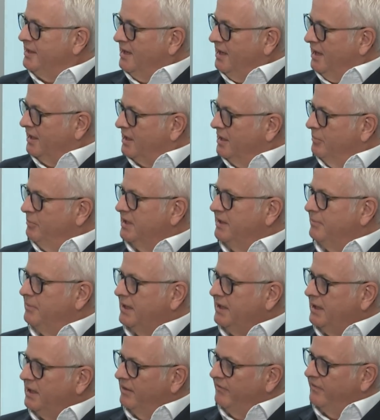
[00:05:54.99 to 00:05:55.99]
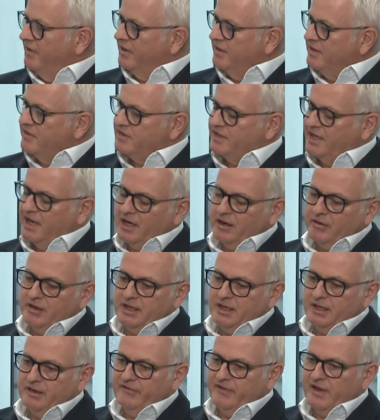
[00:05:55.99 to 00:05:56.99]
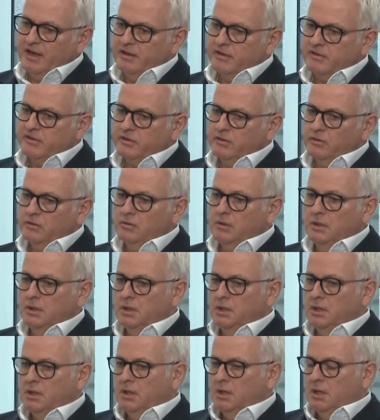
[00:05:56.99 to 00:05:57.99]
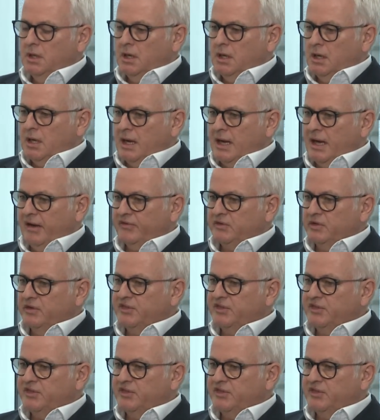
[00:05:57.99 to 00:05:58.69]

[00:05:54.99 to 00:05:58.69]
it can be a very scary event to have to